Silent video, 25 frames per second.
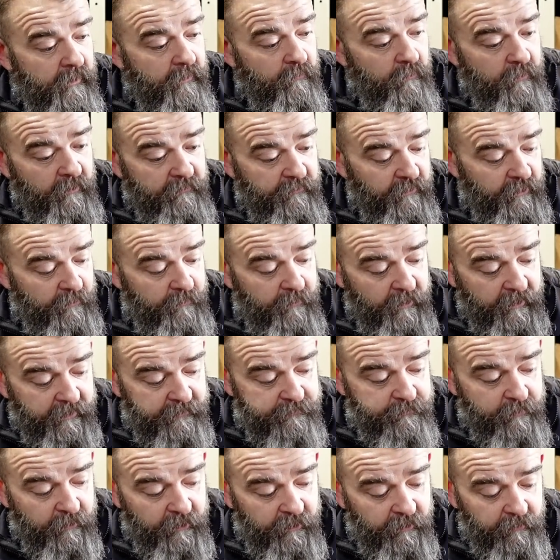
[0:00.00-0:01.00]
But I wanted to
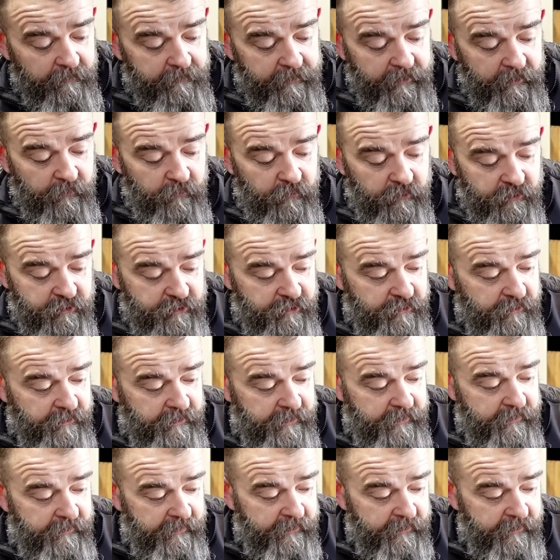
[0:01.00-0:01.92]
put it on a bit of wood so the